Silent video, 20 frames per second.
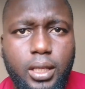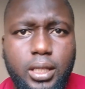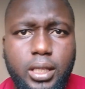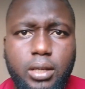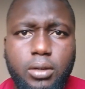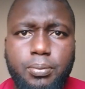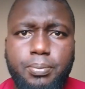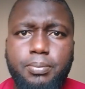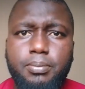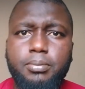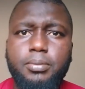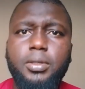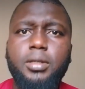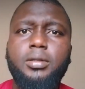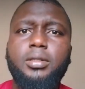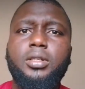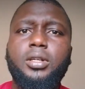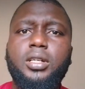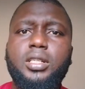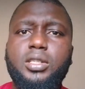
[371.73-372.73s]
The
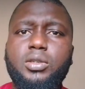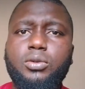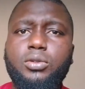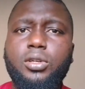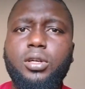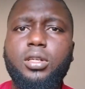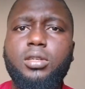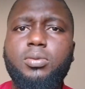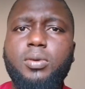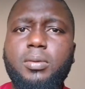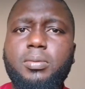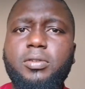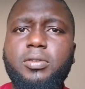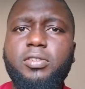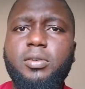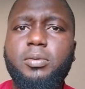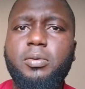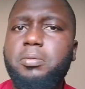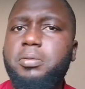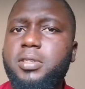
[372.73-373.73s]
majority will just publish
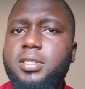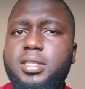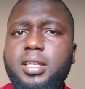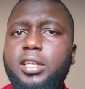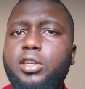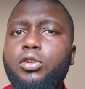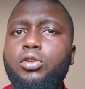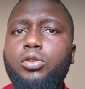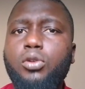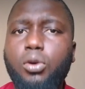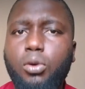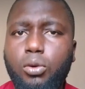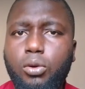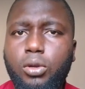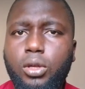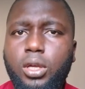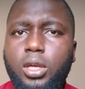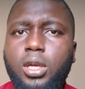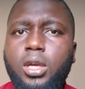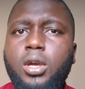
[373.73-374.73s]
for public sake.
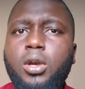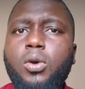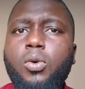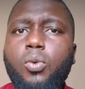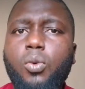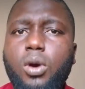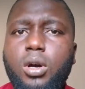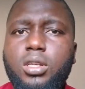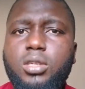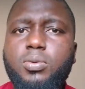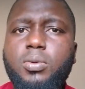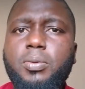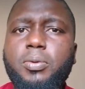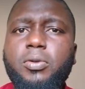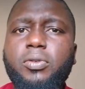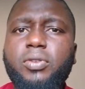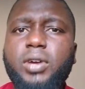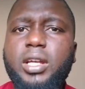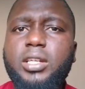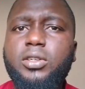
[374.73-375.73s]
No. Once
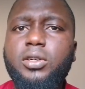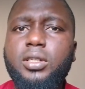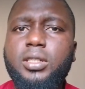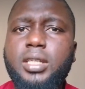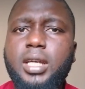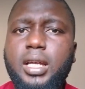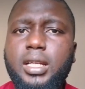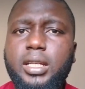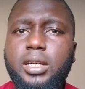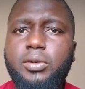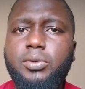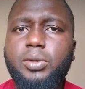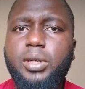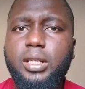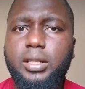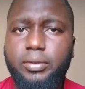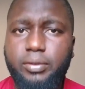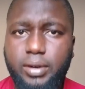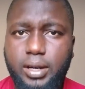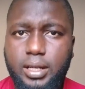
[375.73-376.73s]
people find your channel
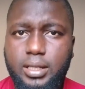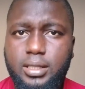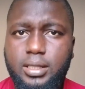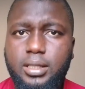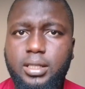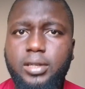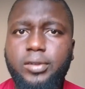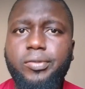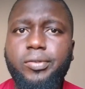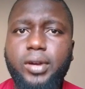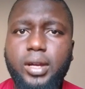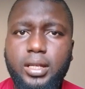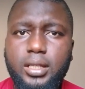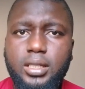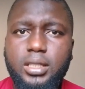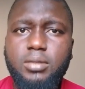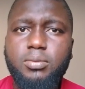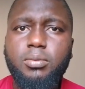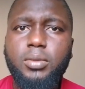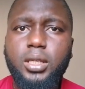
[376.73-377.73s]
relevant, they
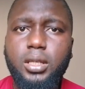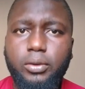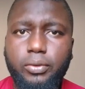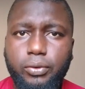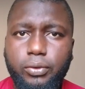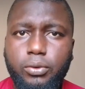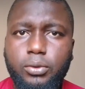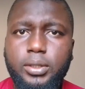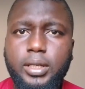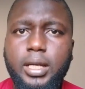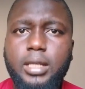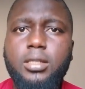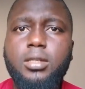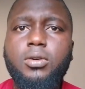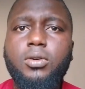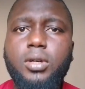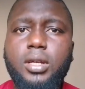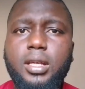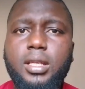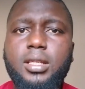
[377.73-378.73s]
find it meaningful
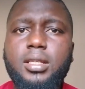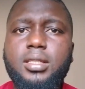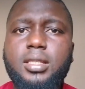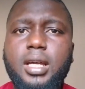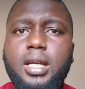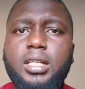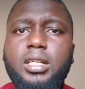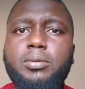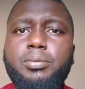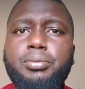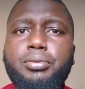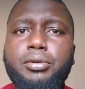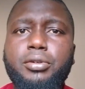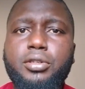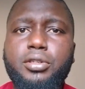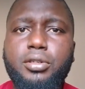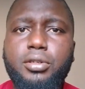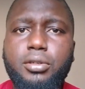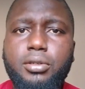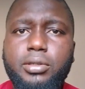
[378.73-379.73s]
that okay, this channel
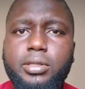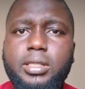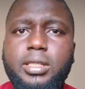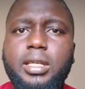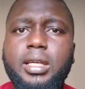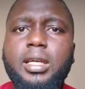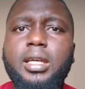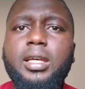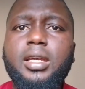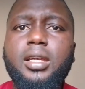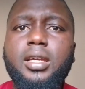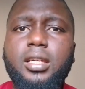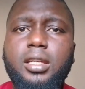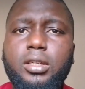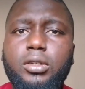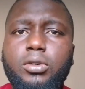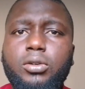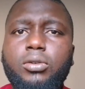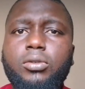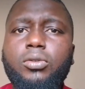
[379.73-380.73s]
produce
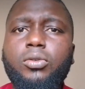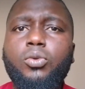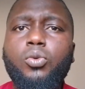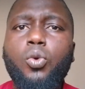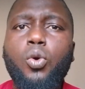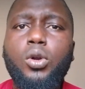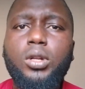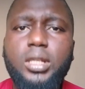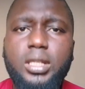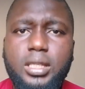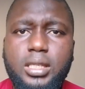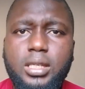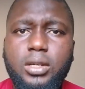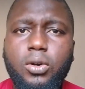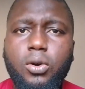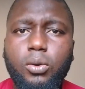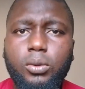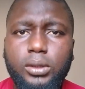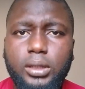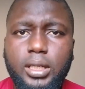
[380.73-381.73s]

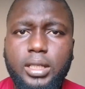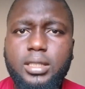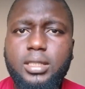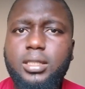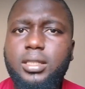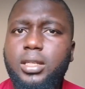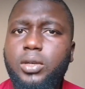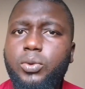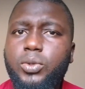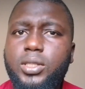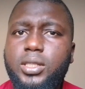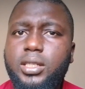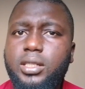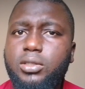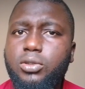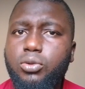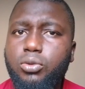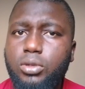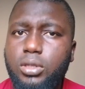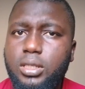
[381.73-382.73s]
quality content, they will
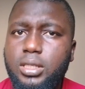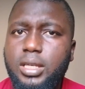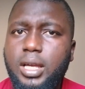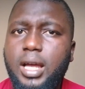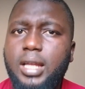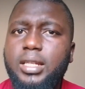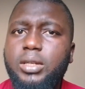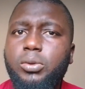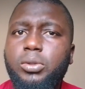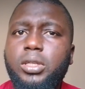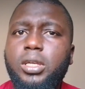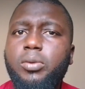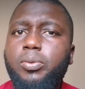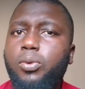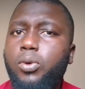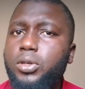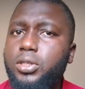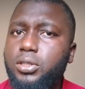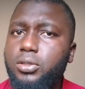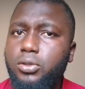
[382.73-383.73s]
stick to it and they will
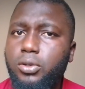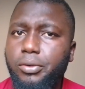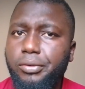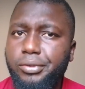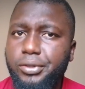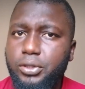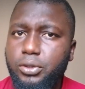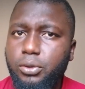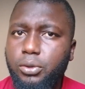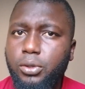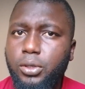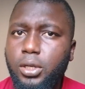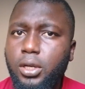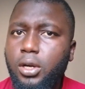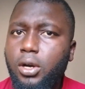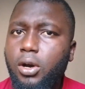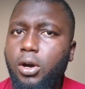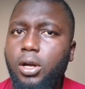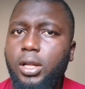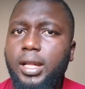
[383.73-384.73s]
keep watching your video.
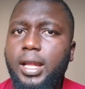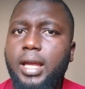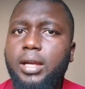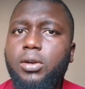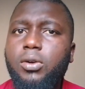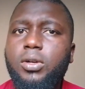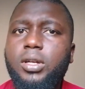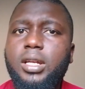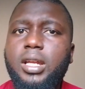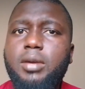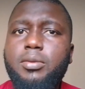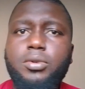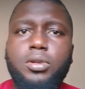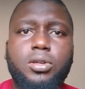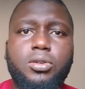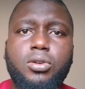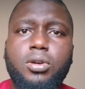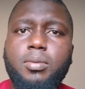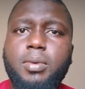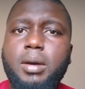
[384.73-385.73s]
Unlike, okay, let me
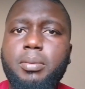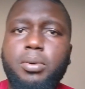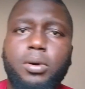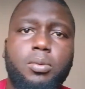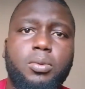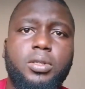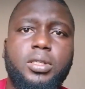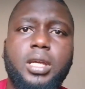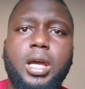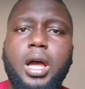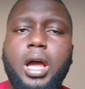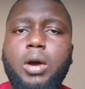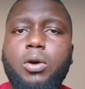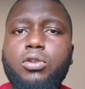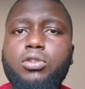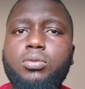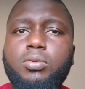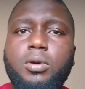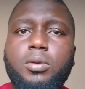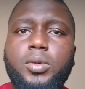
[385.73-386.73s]
just come and publish, I
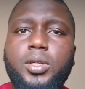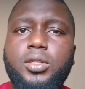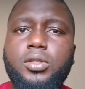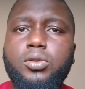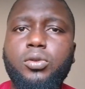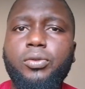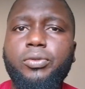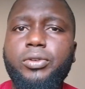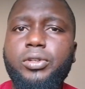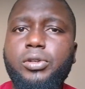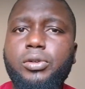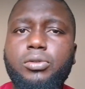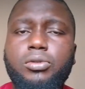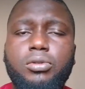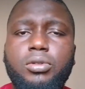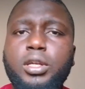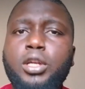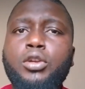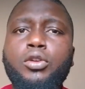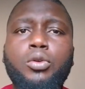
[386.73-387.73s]
want to publish 2 videos
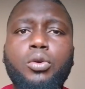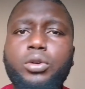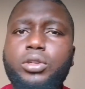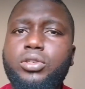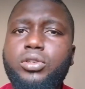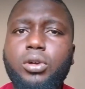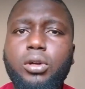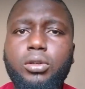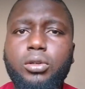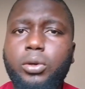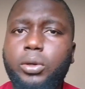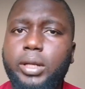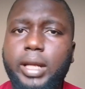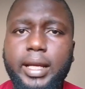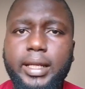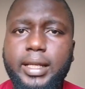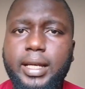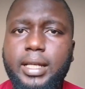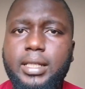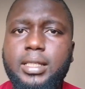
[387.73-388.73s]
today. No, it's not done
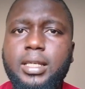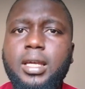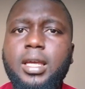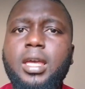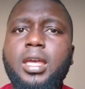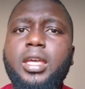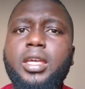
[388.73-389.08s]
like that.